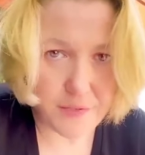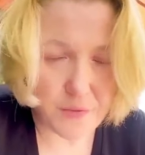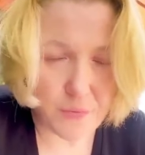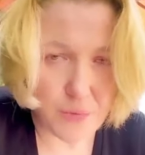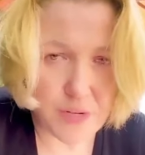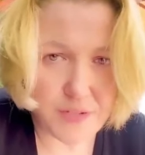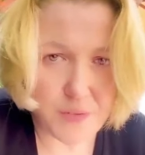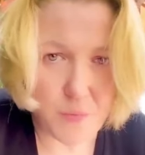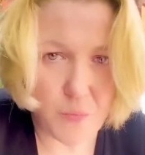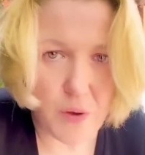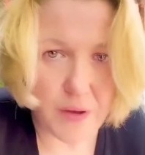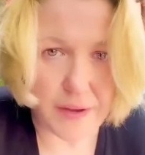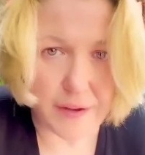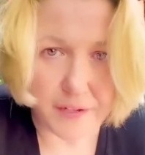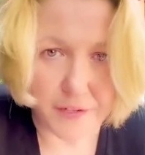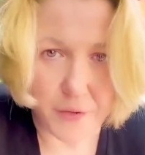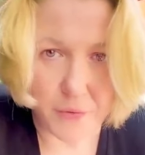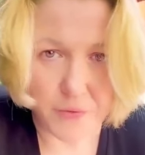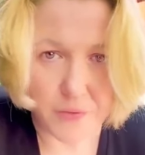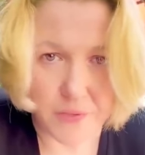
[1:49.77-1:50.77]
The reason why I
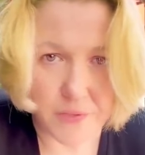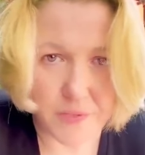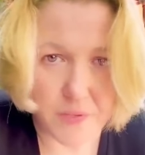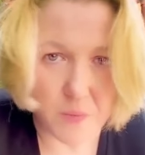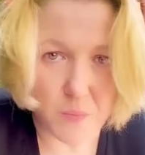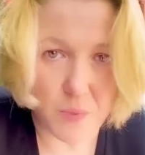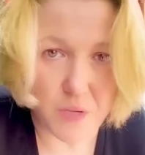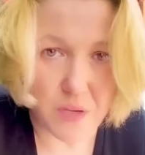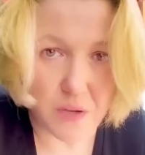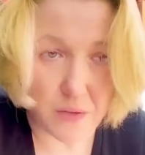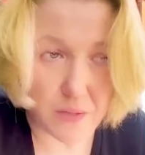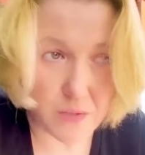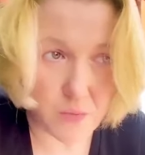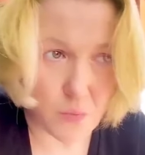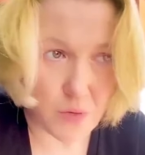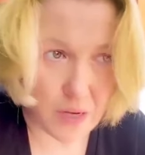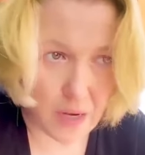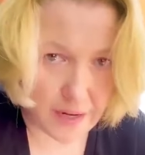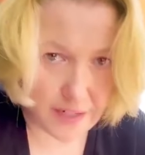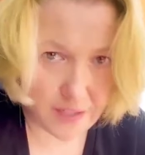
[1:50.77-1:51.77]
know this is because
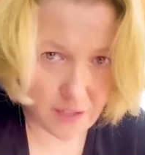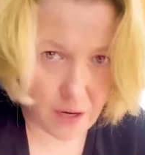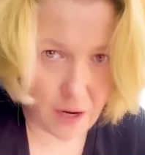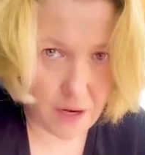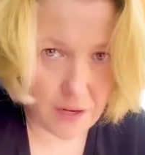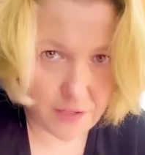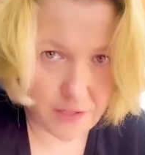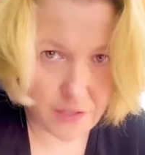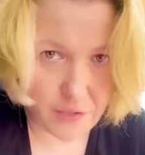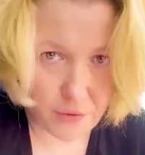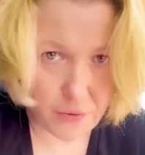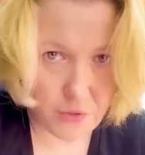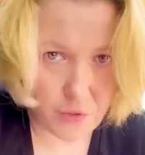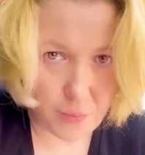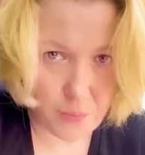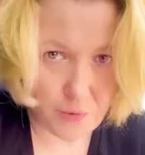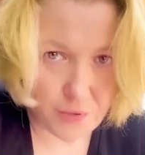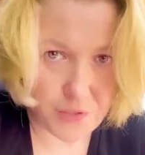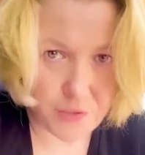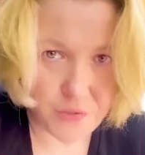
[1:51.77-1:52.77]
when I talk to your
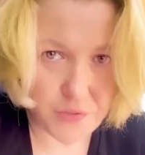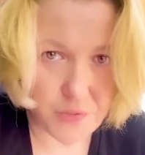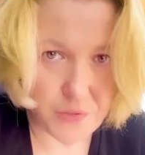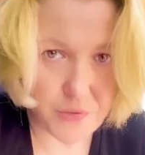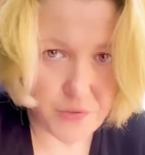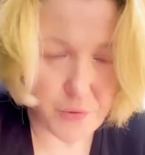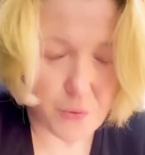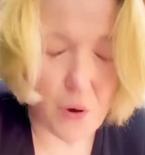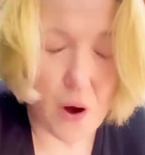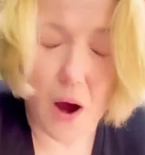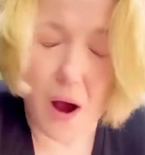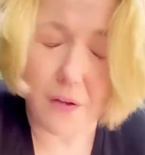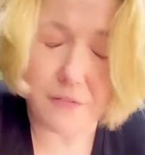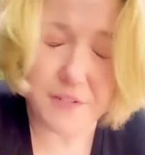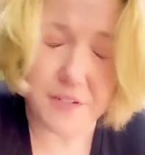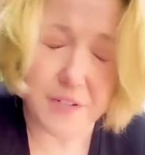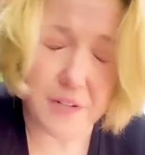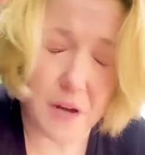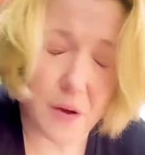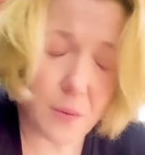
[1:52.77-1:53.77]
producers, who are
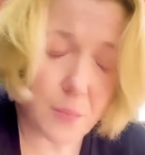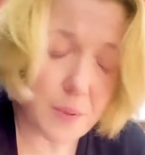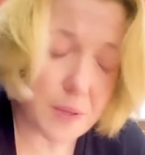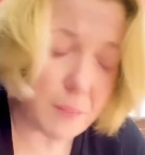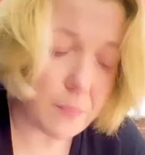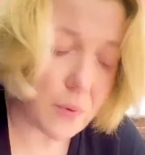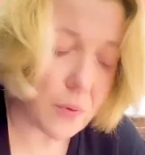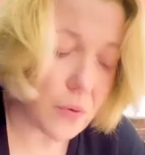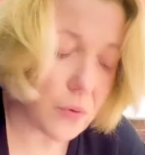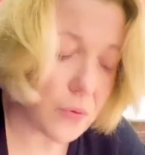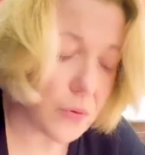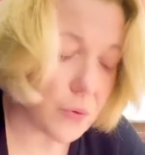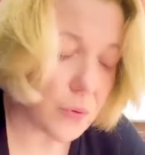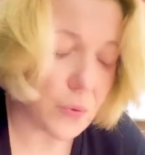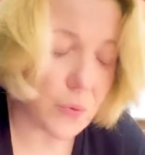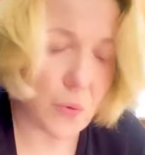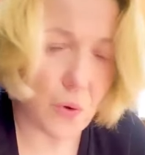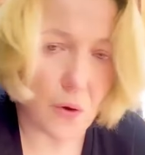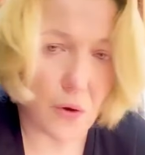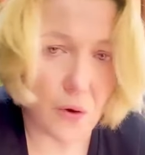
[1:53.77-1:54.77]
often young people,
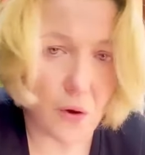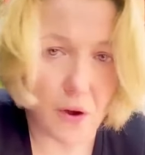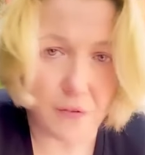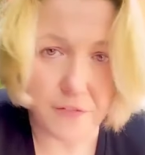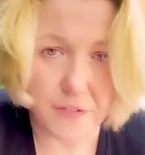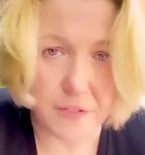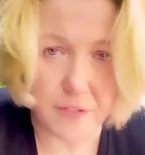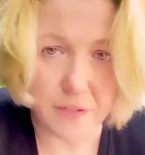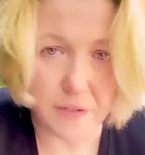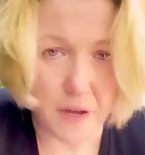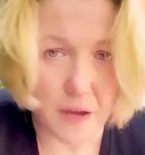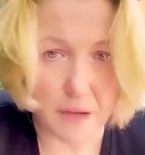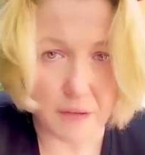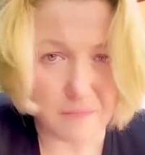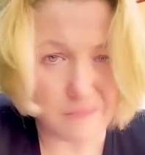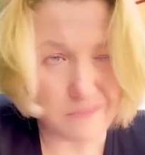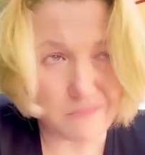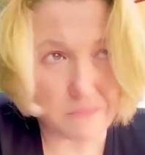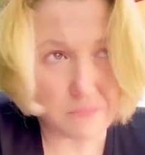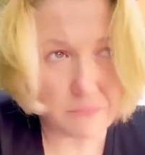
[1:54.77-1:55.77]
who are often not
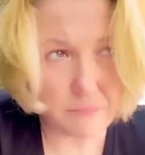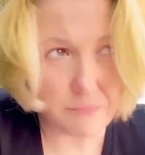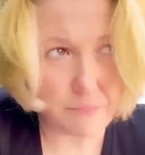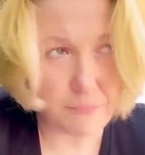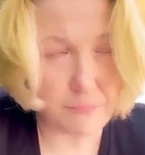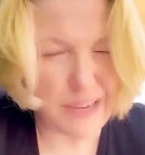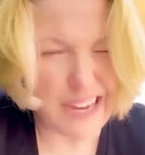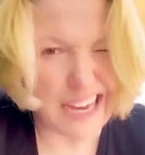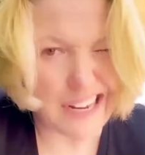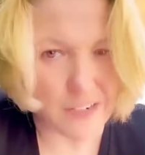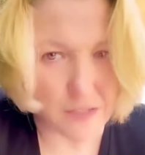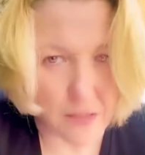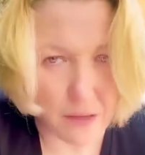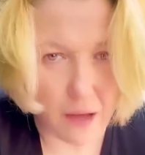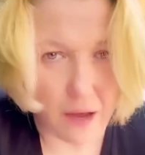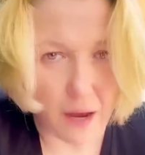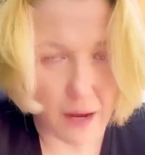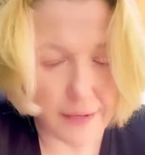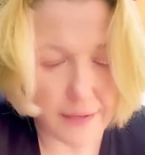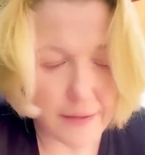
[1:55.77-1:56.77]
paid a
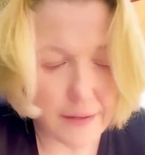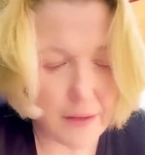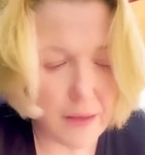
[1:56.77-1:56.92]
lot,